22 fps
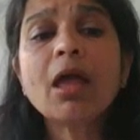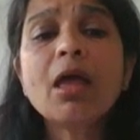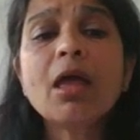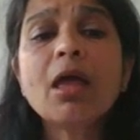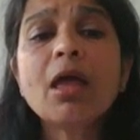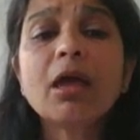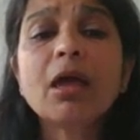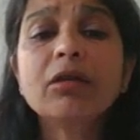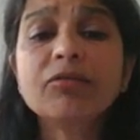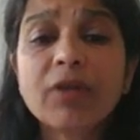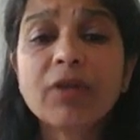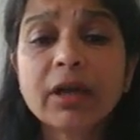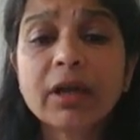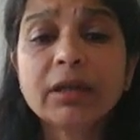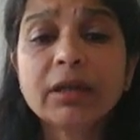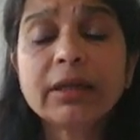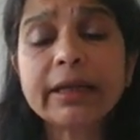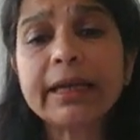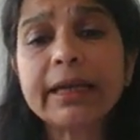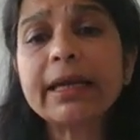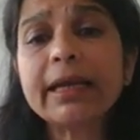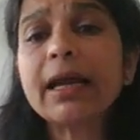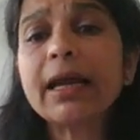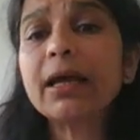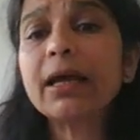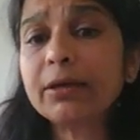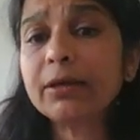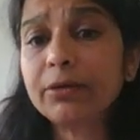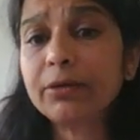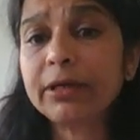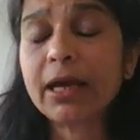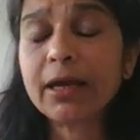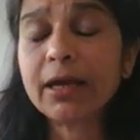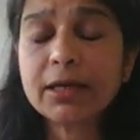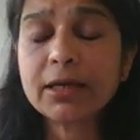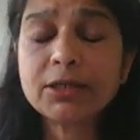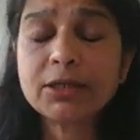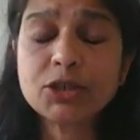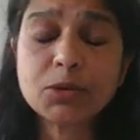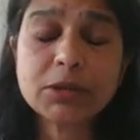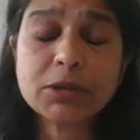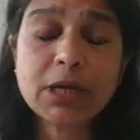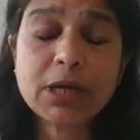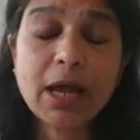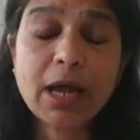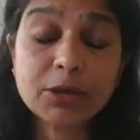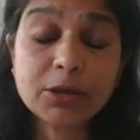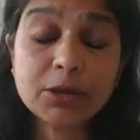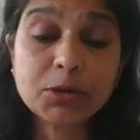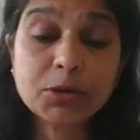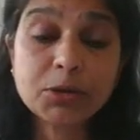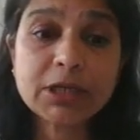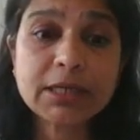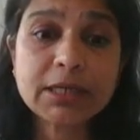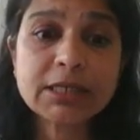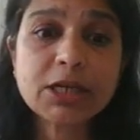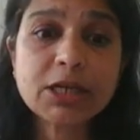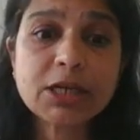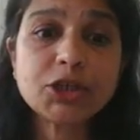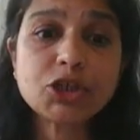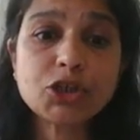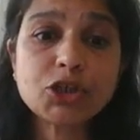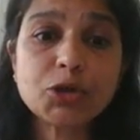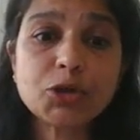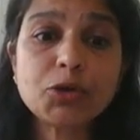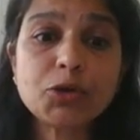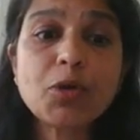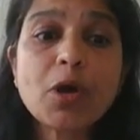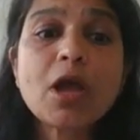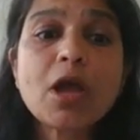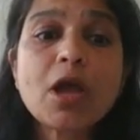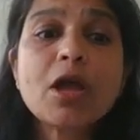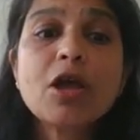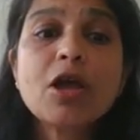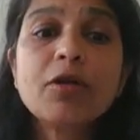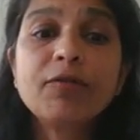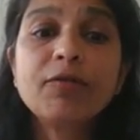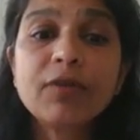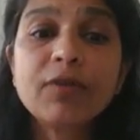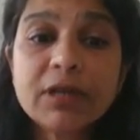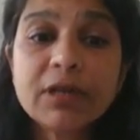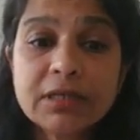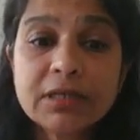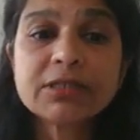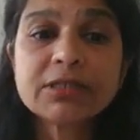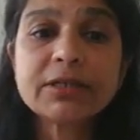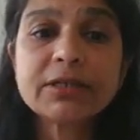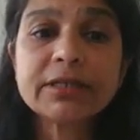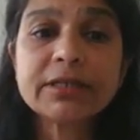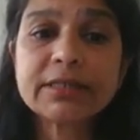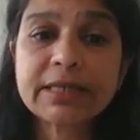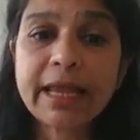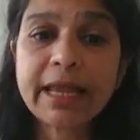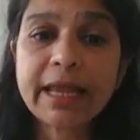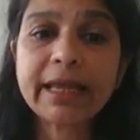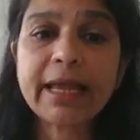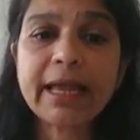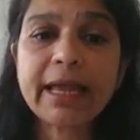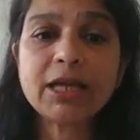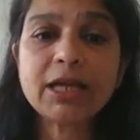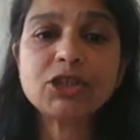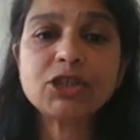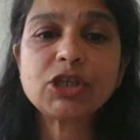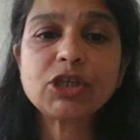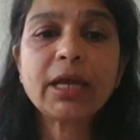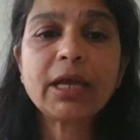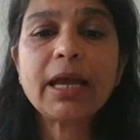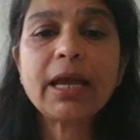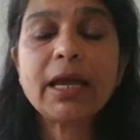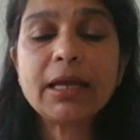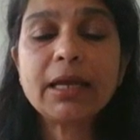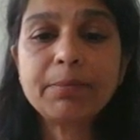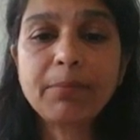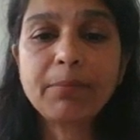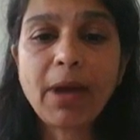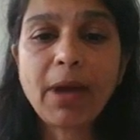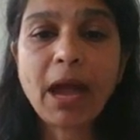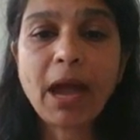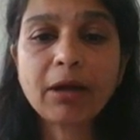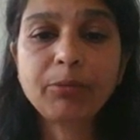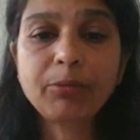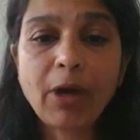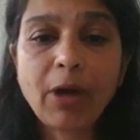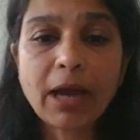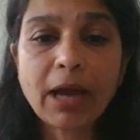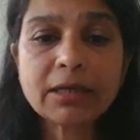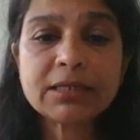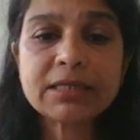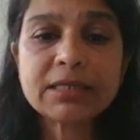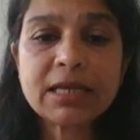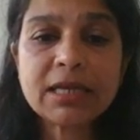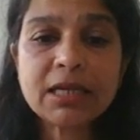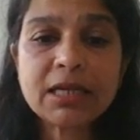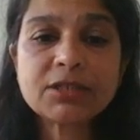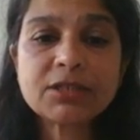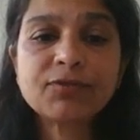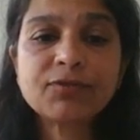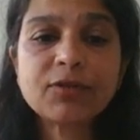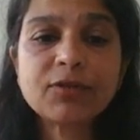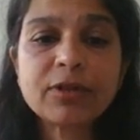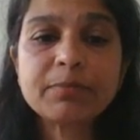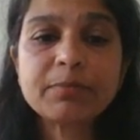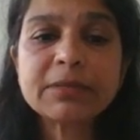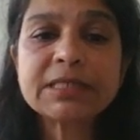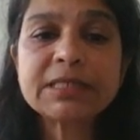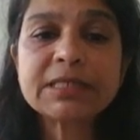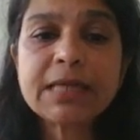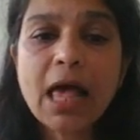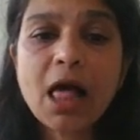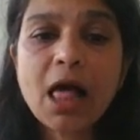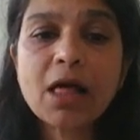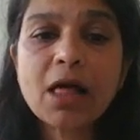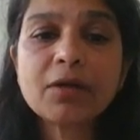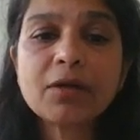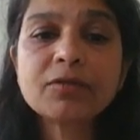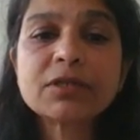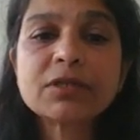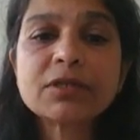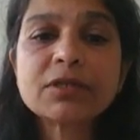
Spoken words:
And finally, Alina alluded to funders engaging in impact practices for themselves